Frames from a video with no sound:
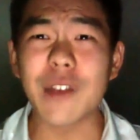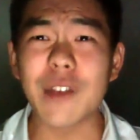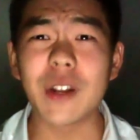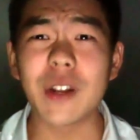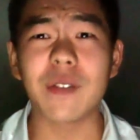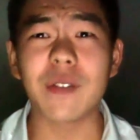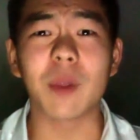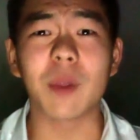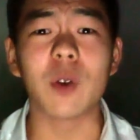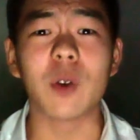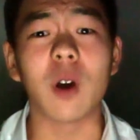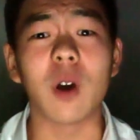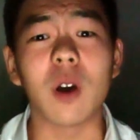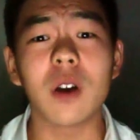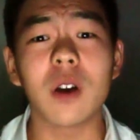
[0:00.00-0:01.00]
if I'm not
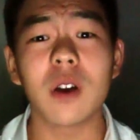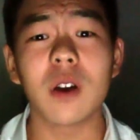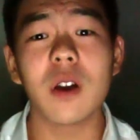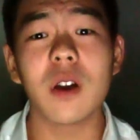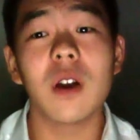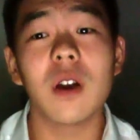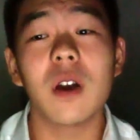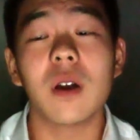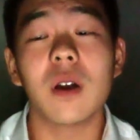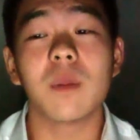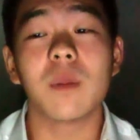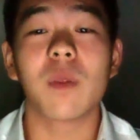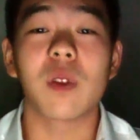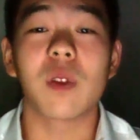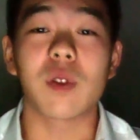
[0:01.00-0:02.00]
wrong.
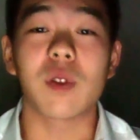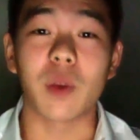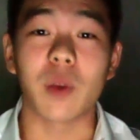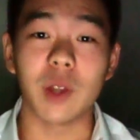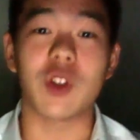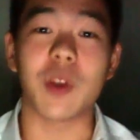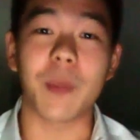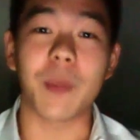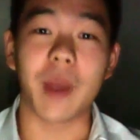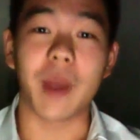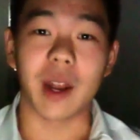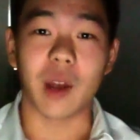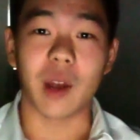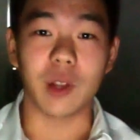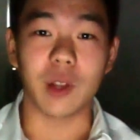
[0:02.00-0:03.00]
So I went to
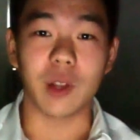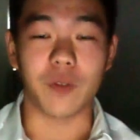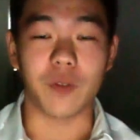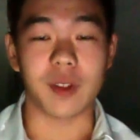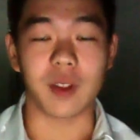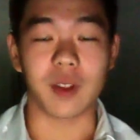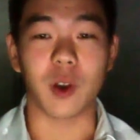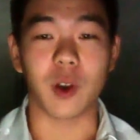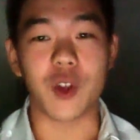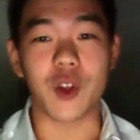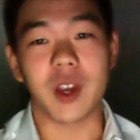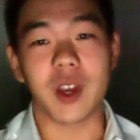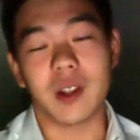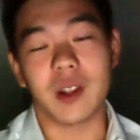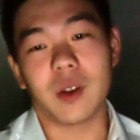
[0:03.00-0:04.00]
Japan. I went to visit
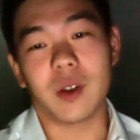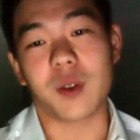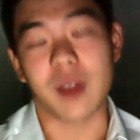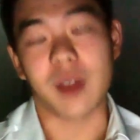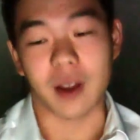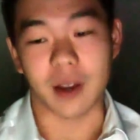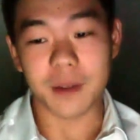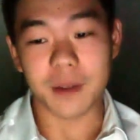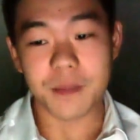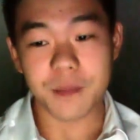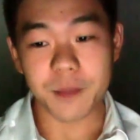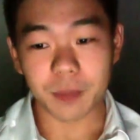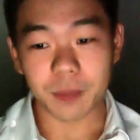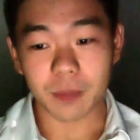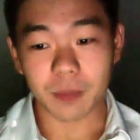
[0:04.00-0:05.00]
Koji in Osaka.
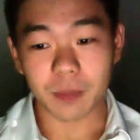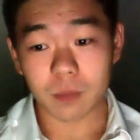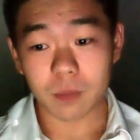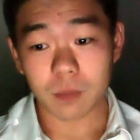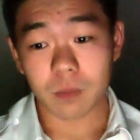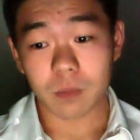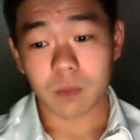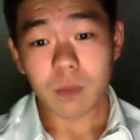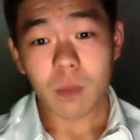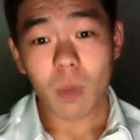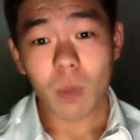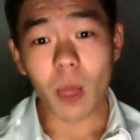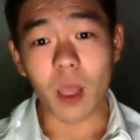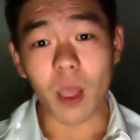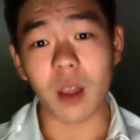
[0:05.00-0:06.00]

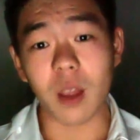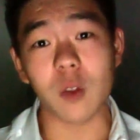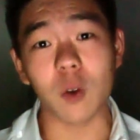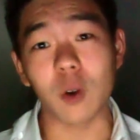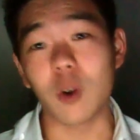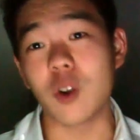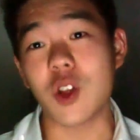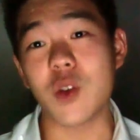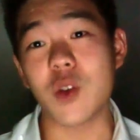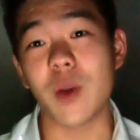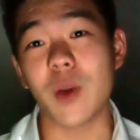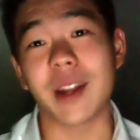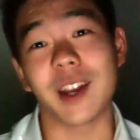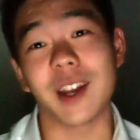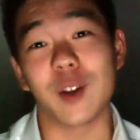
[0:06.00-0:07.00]
And so Koji
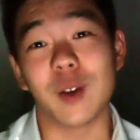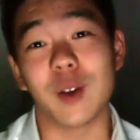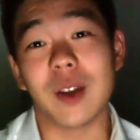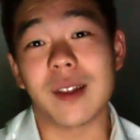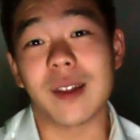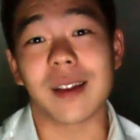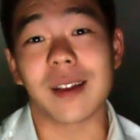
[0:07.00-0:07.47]
Wada, he's